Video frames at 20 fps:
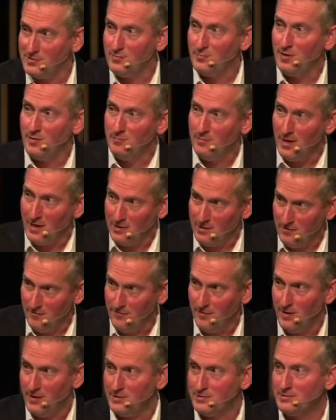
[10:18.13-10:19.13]
to be
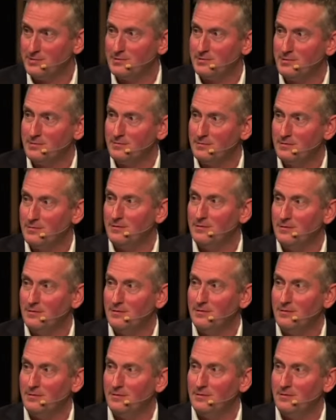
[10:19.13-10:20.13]
manifest
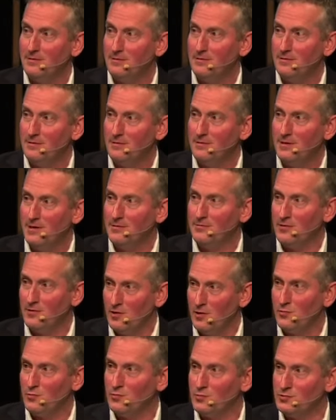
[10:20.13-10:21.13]
in the
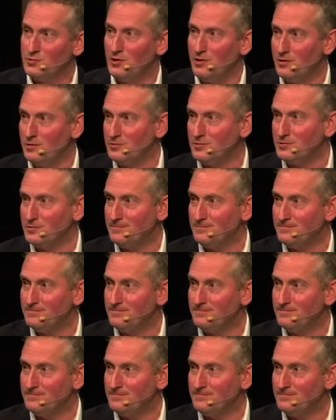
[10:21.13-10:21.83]
local church.